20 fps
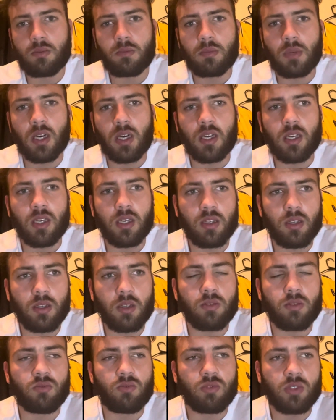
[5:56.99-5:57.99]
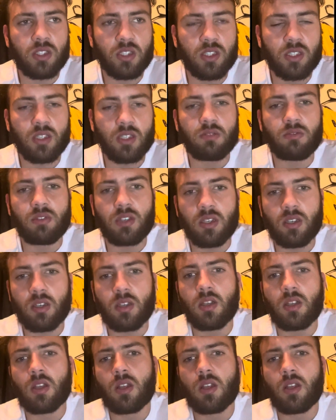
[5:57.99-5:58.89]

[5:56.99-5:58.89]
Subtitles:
by receiving